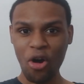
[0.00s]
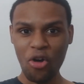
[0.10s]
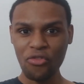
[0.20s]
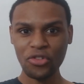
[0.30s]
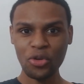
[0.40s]

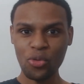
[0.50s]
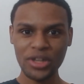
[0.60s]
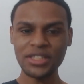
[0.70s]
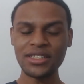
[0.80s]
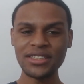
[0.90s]
All For
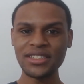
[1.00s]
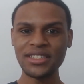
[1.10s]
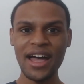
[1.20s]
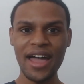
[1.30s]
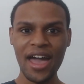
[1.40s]
One does
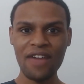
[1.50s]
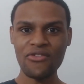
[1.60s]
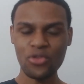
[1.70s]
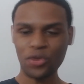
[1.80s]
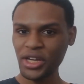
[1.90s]
not have
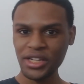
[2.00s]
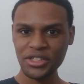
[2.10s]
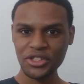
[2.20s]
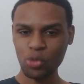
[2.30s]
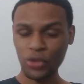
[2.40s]

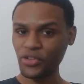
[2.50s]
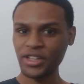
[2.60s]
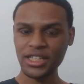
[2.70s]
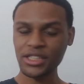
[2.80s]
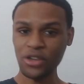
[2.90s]
rage
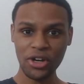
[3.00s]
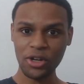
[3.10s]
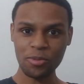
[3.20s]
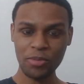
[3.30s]
within his heart.